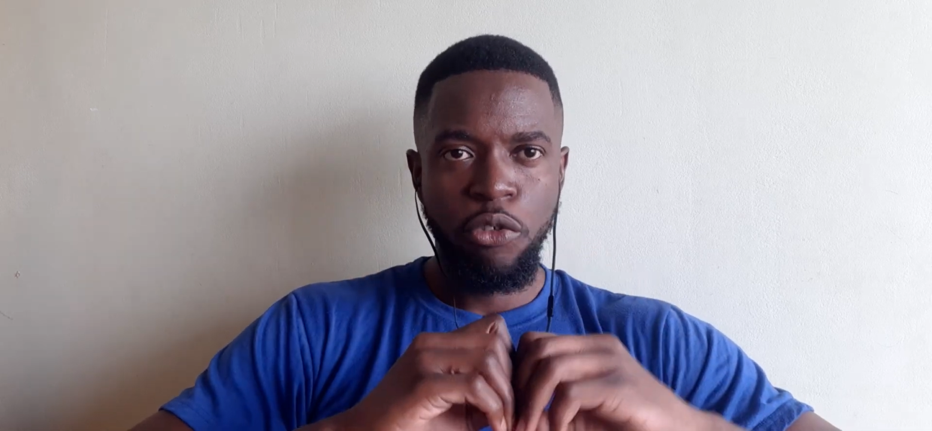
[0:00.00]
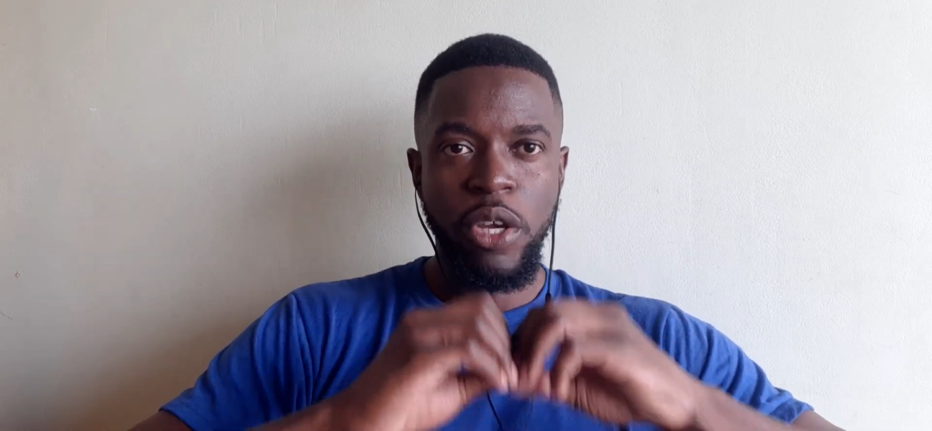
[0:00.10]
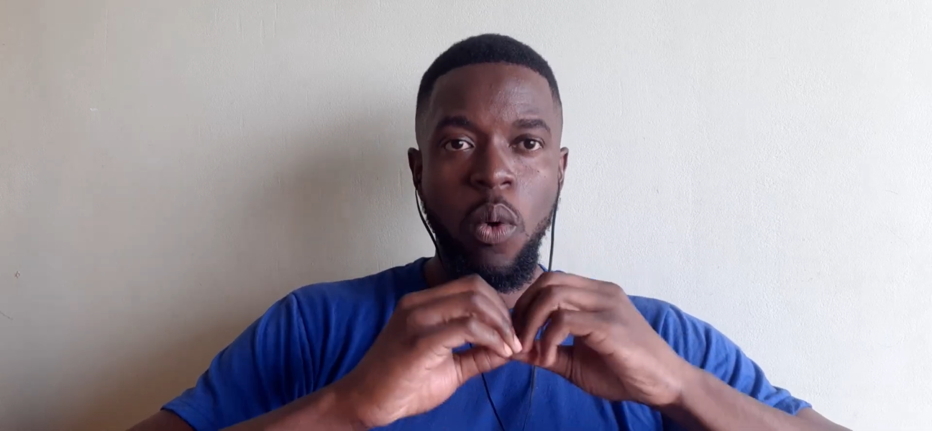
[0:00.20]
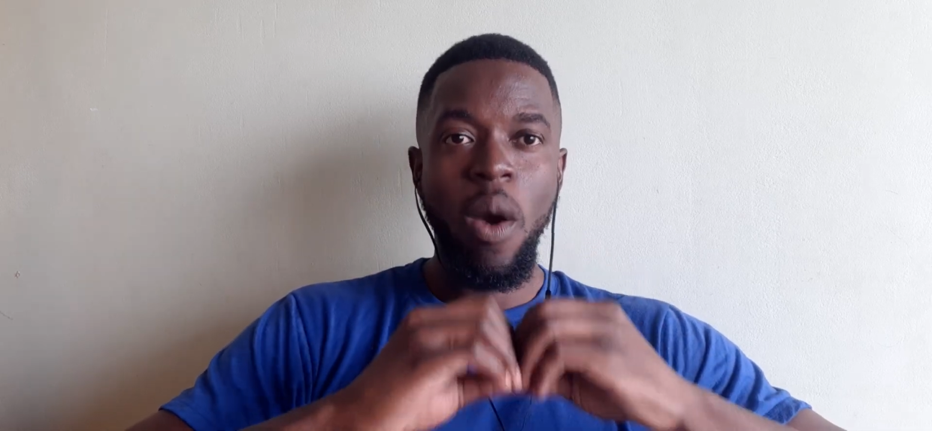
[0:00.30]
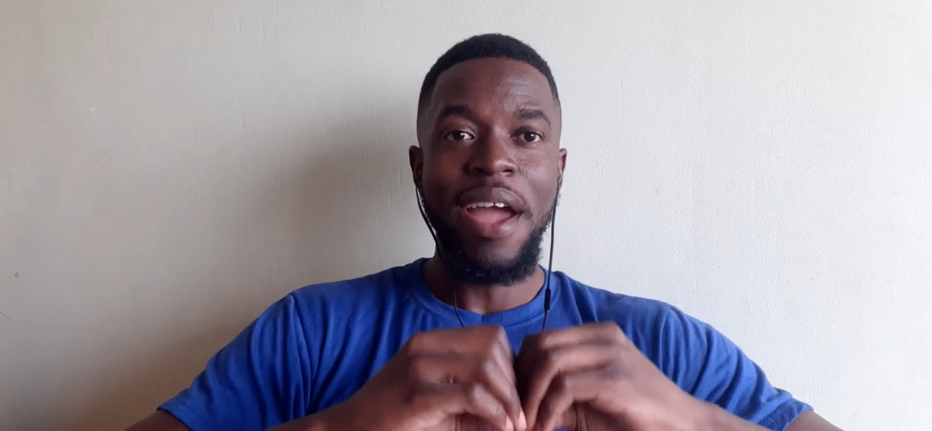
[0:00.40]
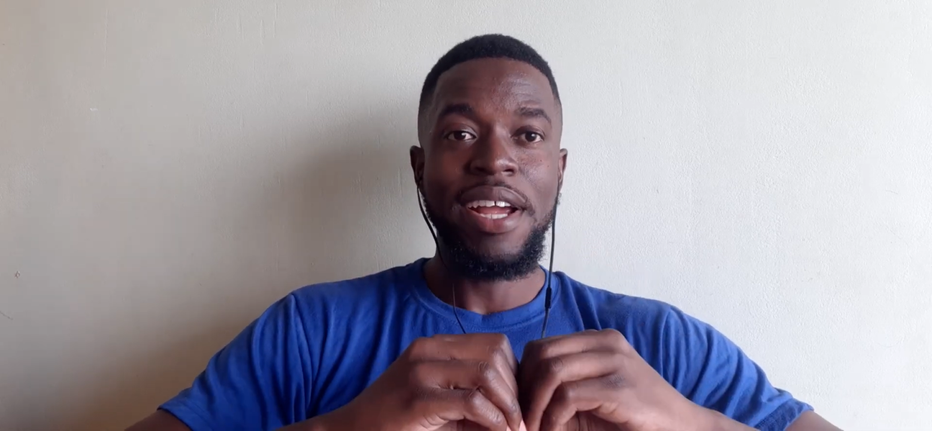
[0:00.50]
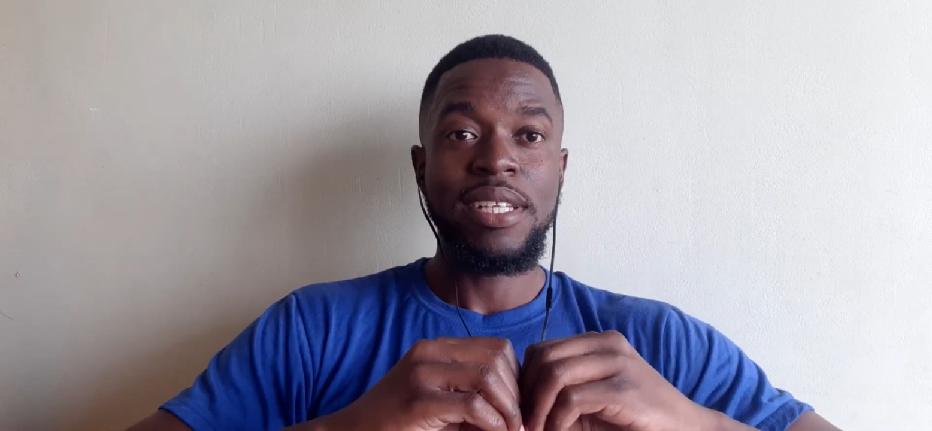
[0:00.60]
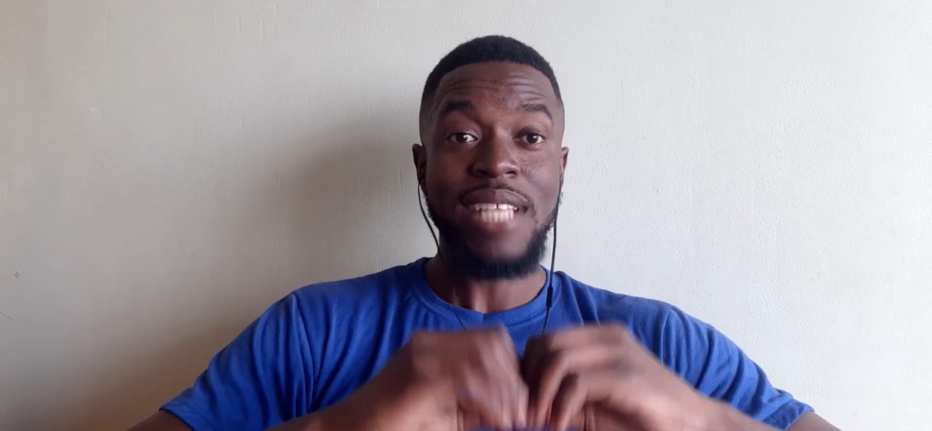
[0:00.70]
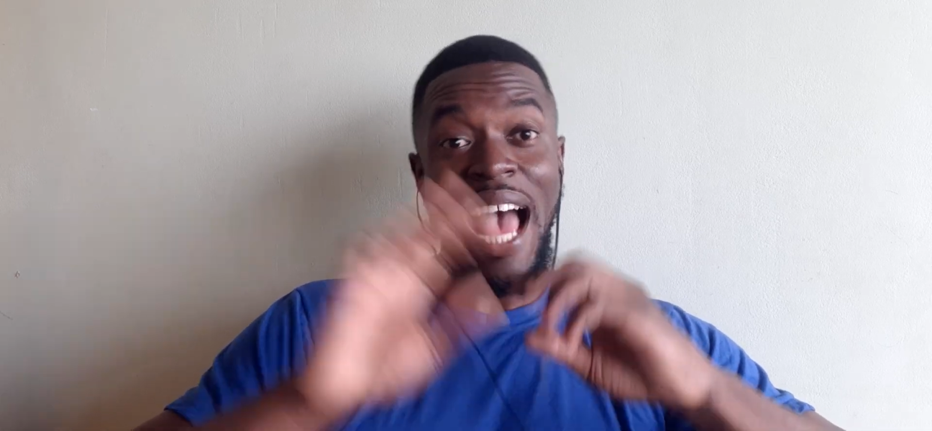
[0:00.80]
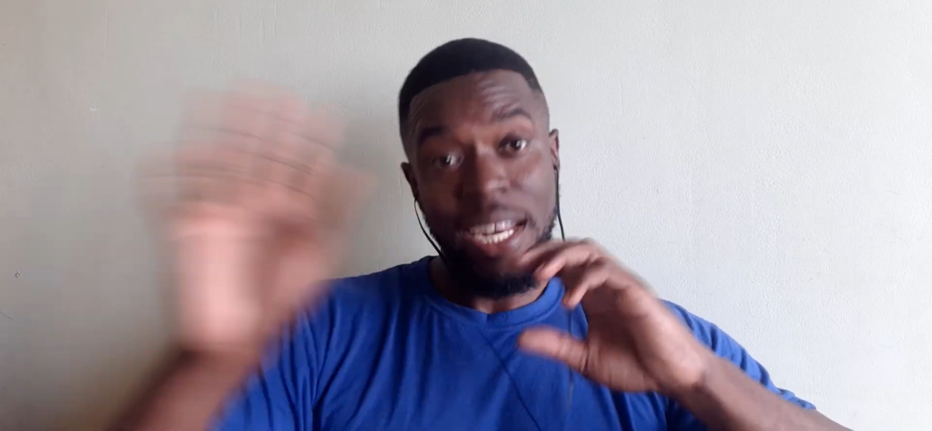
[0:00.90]

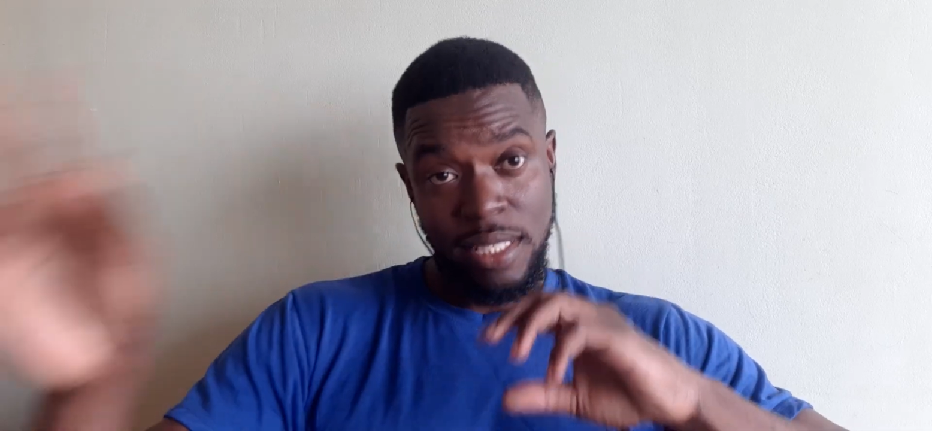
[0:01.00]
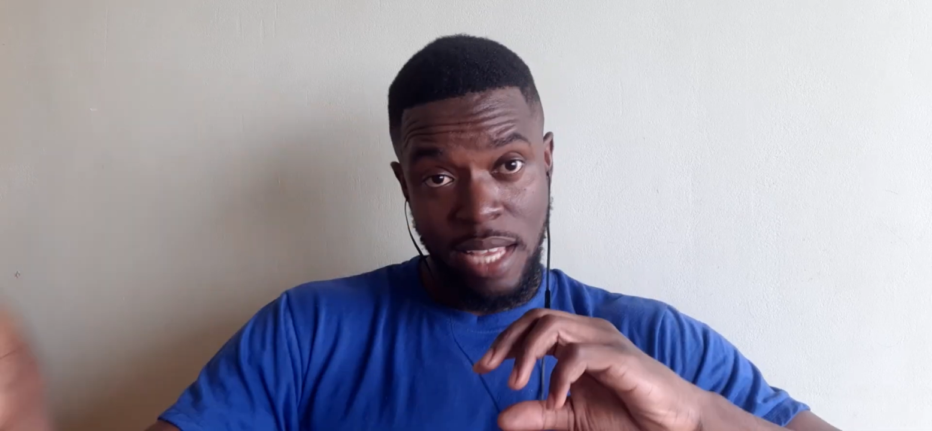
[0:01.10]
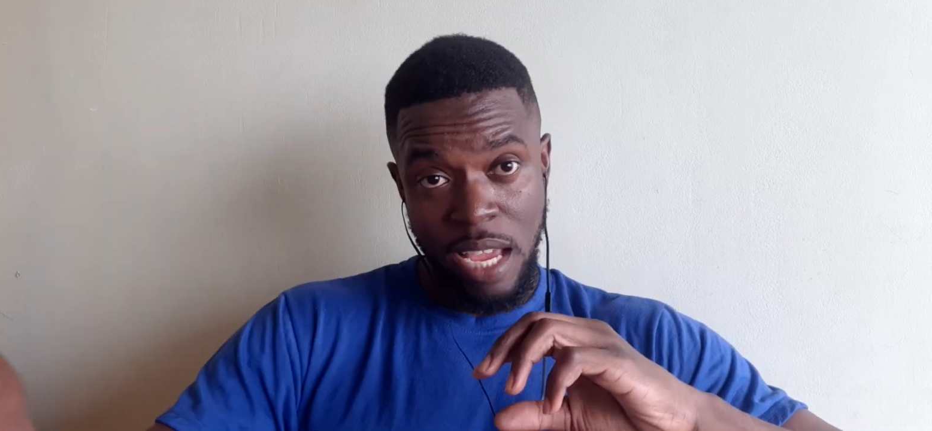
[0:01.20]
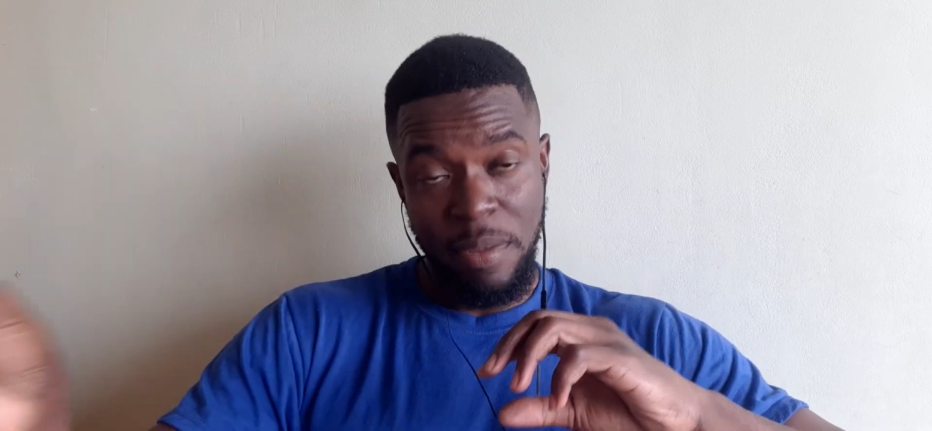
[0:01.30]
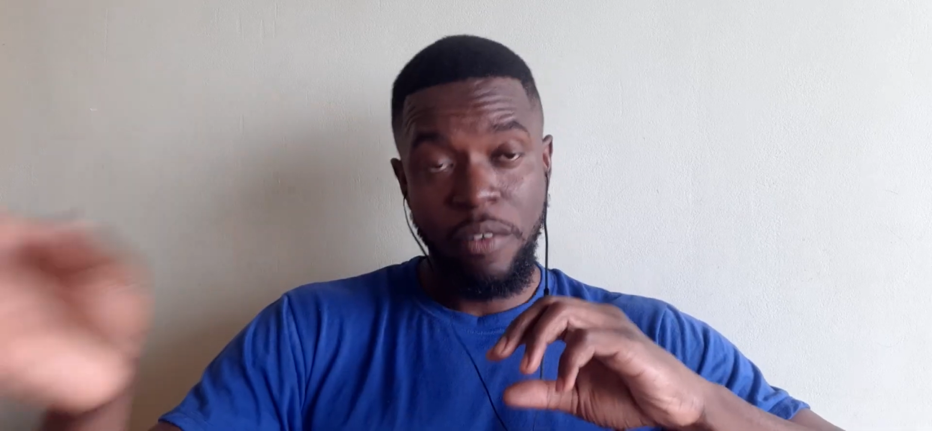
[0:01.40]
requires, at the time,